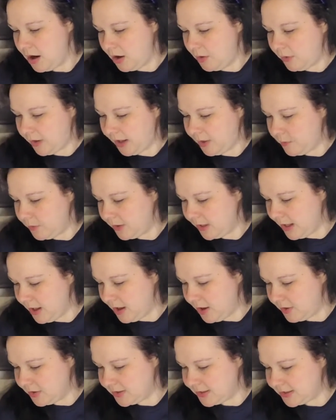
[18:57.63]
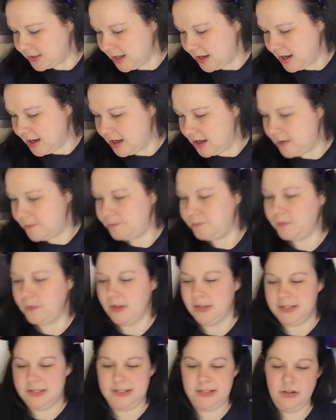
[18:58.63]
Okay, what else?
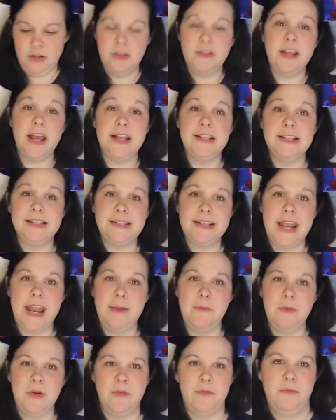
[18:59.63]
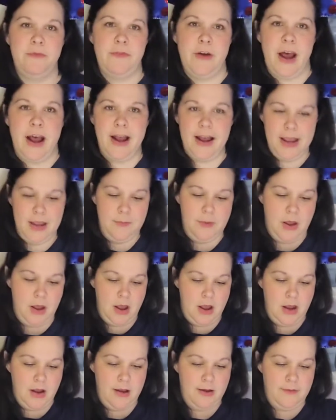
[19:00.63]
Still in that same vibe
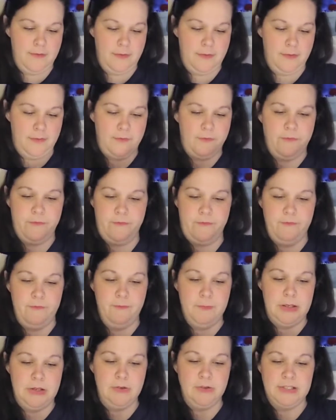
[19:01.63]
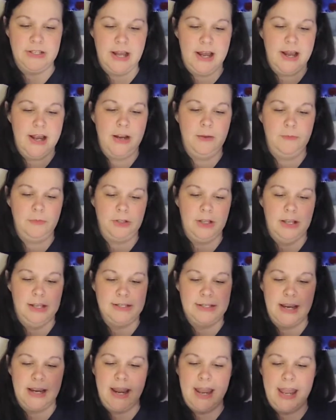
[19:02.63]
of mealtime
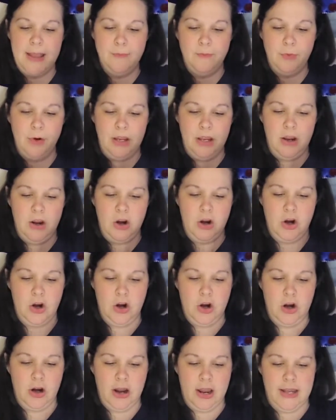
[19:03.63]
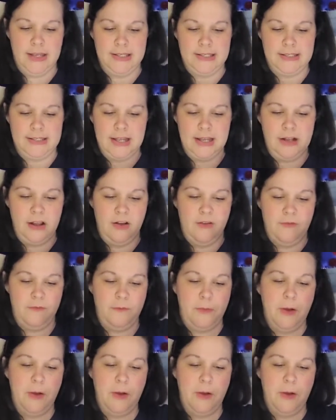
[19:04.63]
is I am bringing her a set of